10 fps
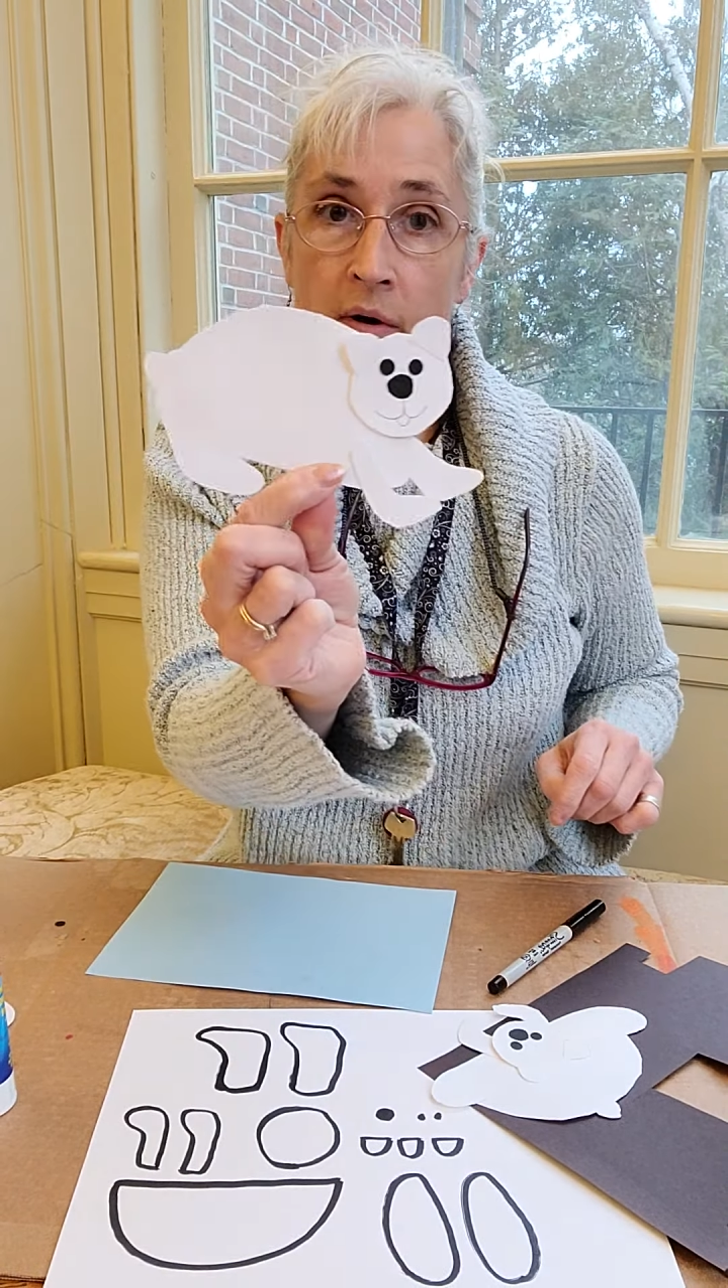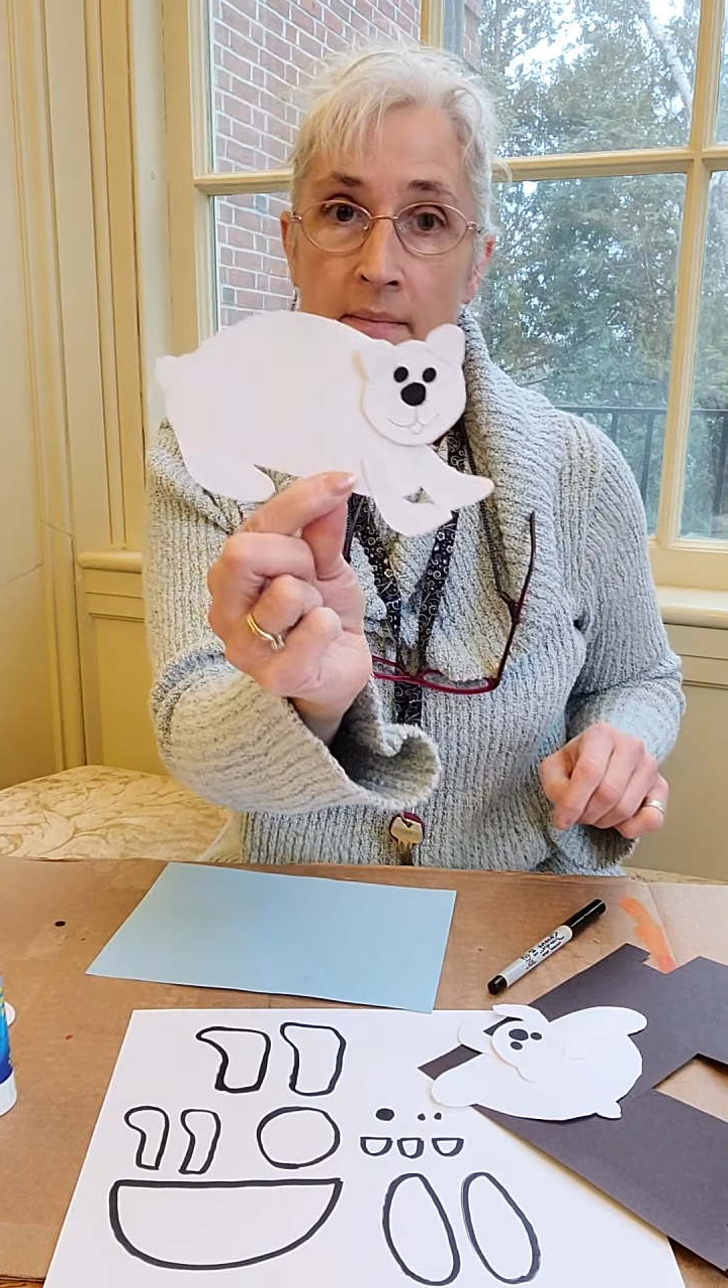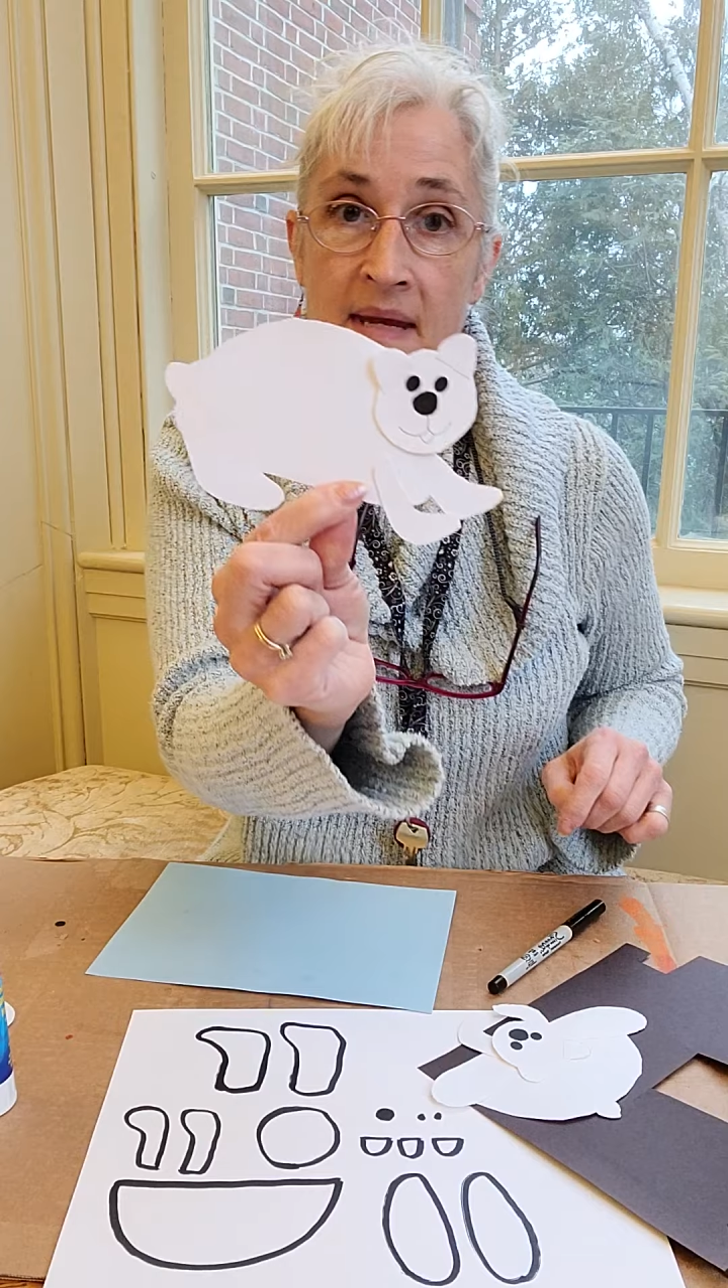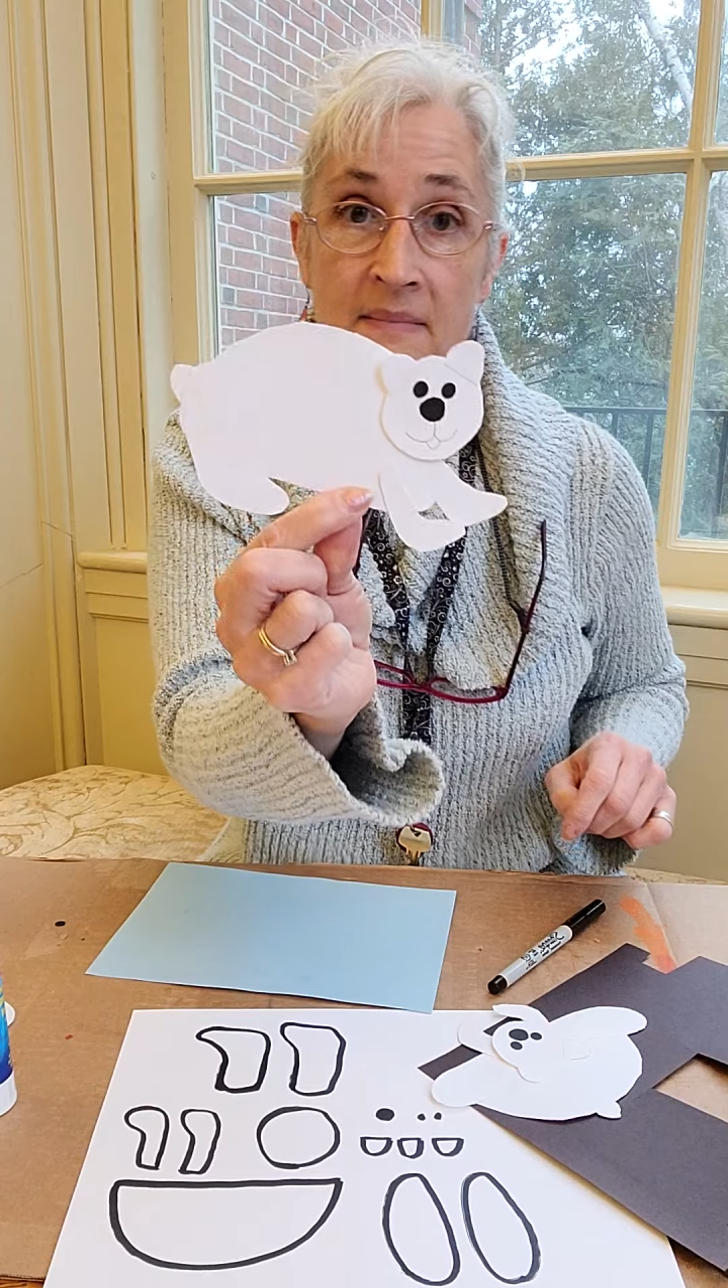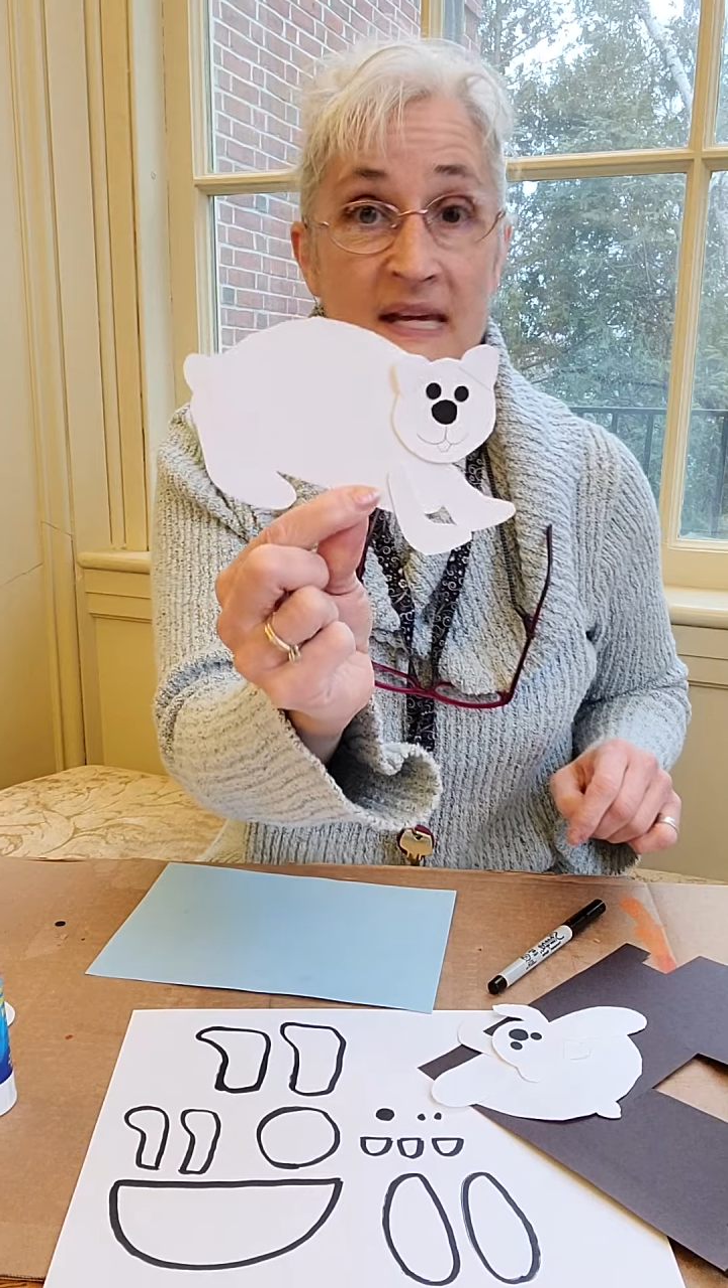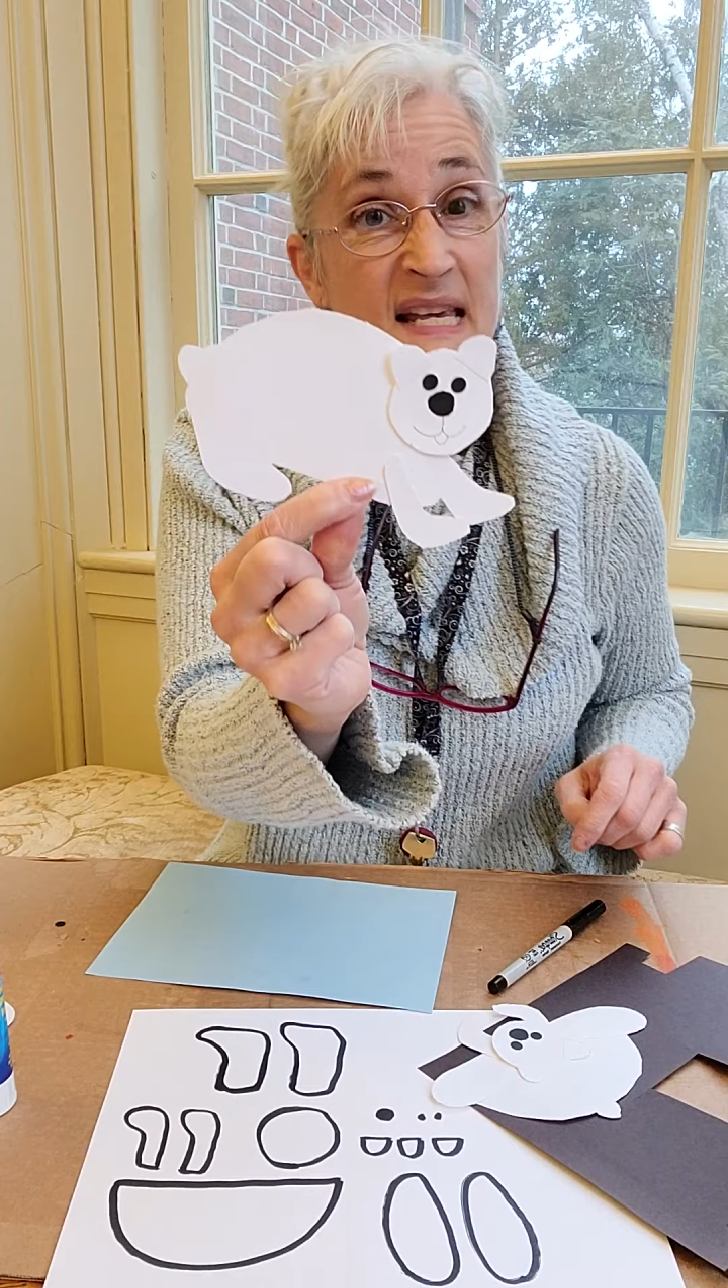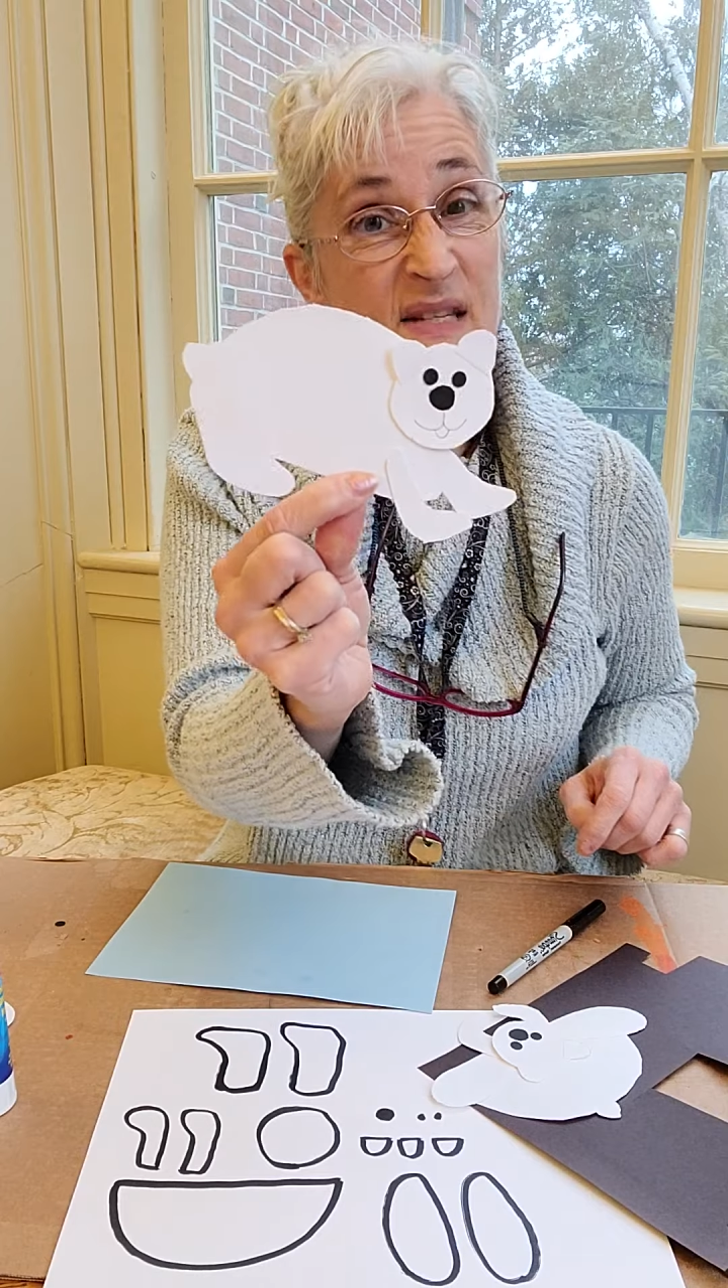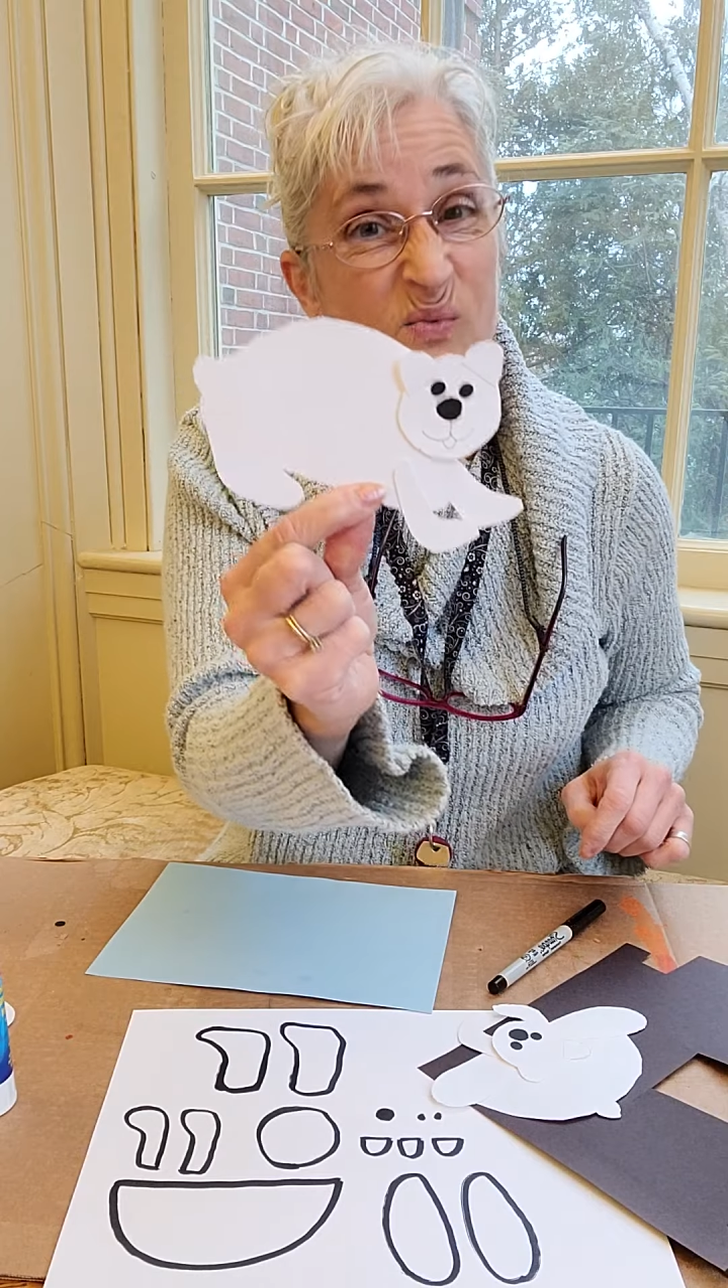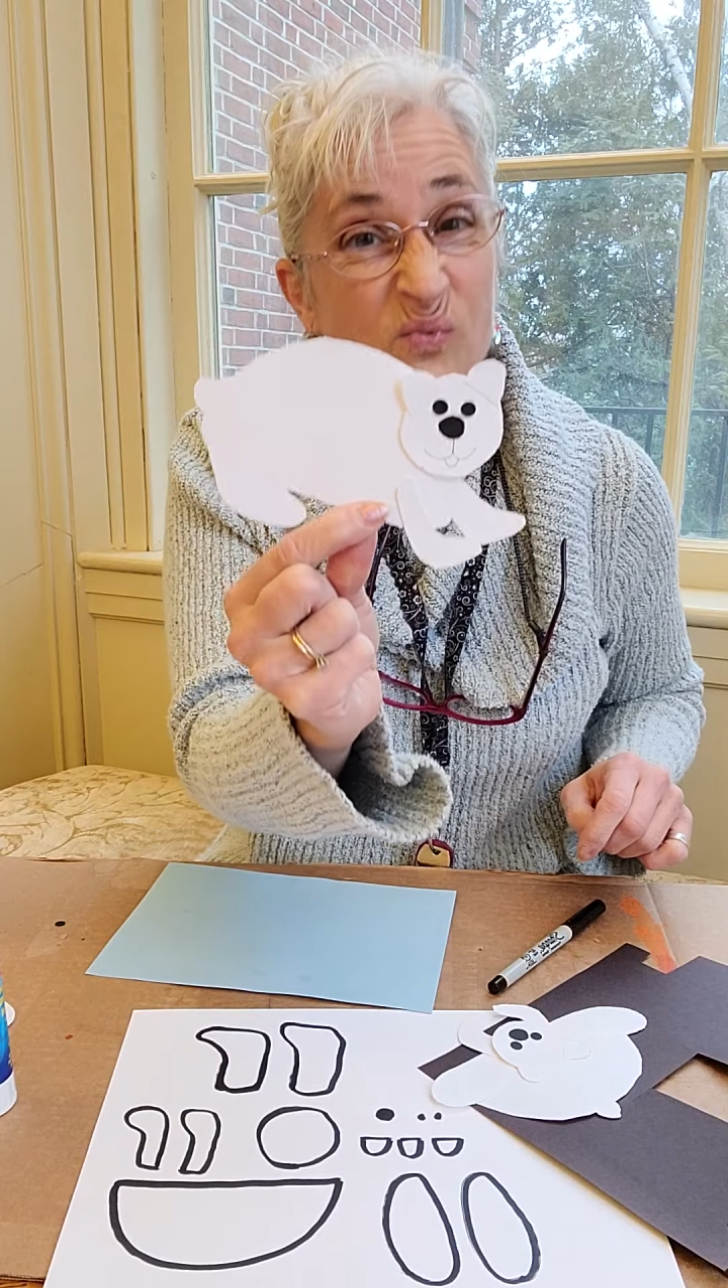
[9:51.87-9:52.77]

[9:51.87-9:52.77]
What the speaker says: maybe he's